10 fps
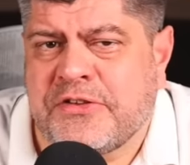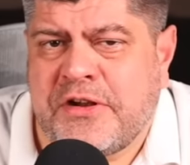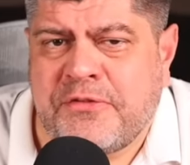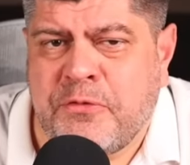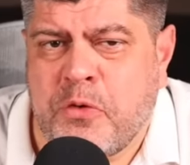
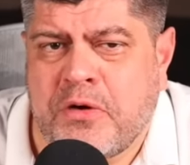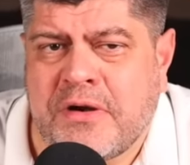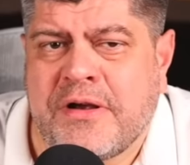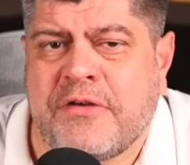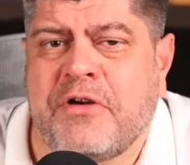
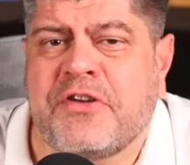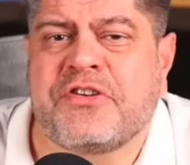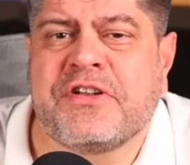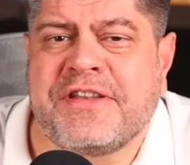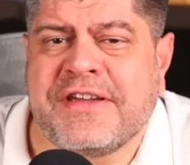Therefore,
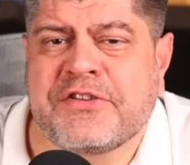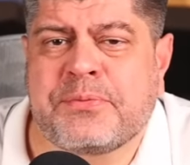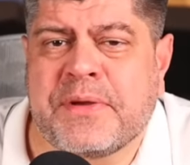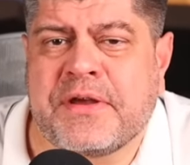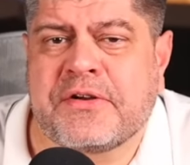Russian
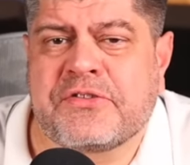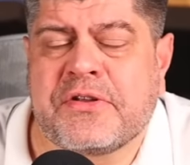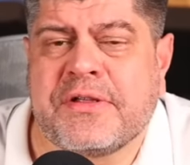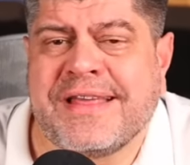taxpayers,